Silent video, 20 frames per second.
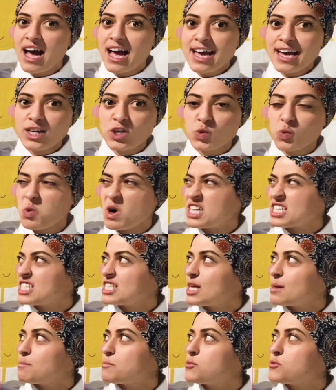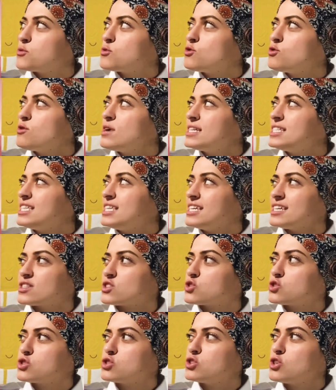It was the
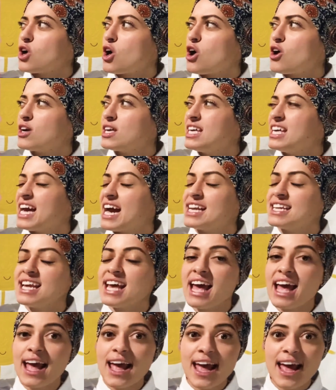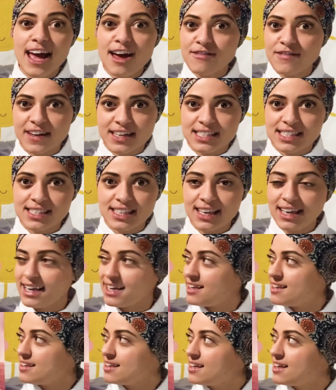prettiest star he had ever
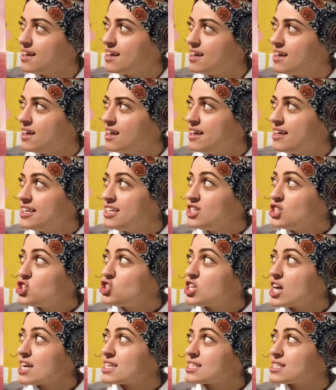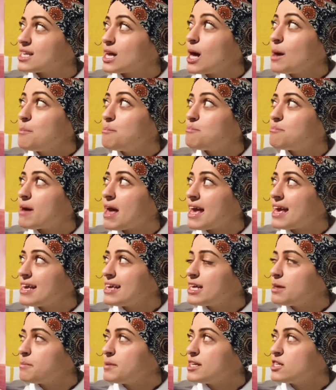seen. Just a
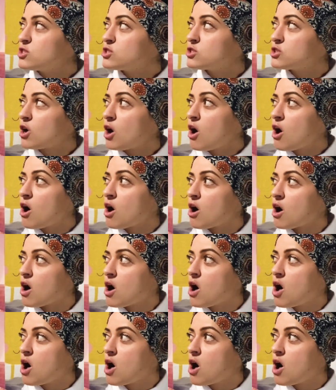baby star.